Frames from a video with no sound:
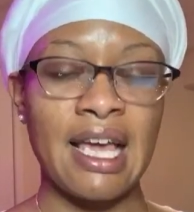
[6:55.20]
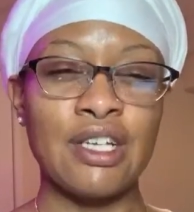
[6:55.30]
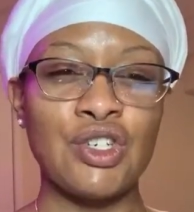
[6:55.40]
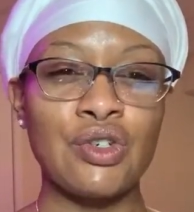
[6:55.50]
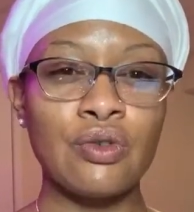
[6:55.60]

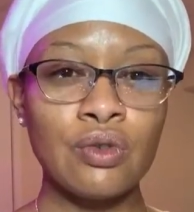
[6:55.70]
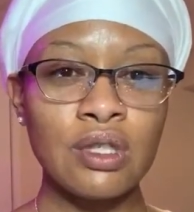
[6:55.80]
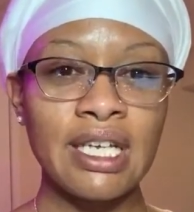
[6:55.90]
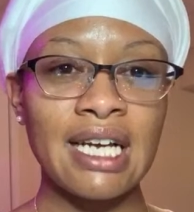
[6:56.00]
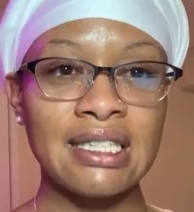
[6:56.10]

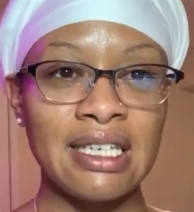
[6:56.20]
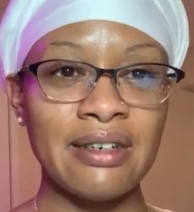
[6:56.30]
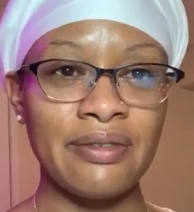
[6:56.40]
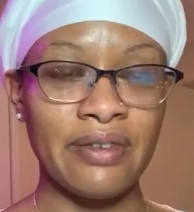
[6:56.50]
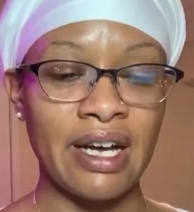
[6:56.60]
truly
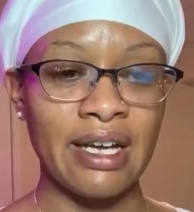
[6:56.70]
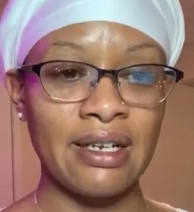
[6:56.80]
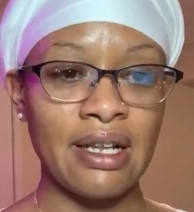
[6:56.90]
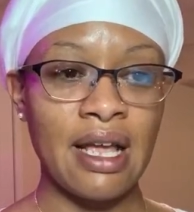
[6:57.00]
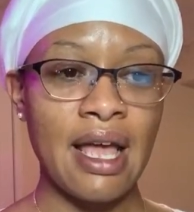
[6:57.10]
identified
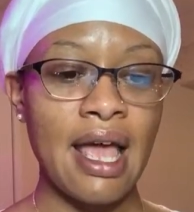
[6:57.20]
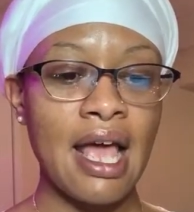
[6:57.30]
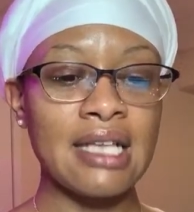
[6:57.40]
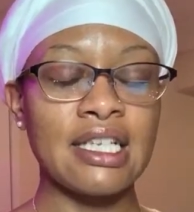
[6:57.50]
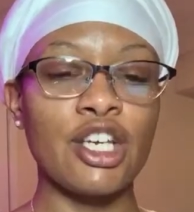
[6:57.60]

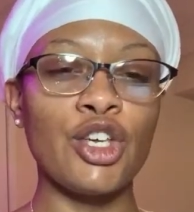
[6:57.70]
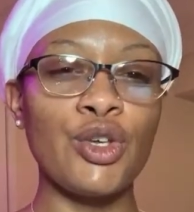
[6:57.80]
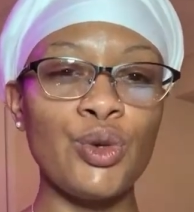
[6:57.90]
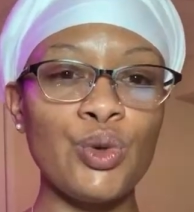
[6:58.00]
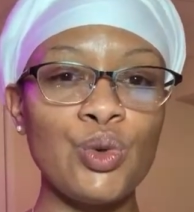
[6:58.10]
as a
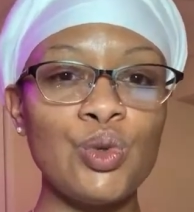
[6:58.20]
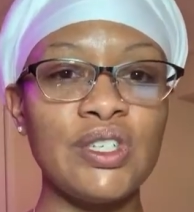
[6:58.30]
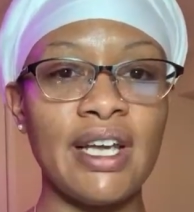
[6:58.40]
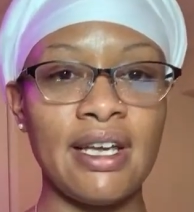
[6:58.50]
huge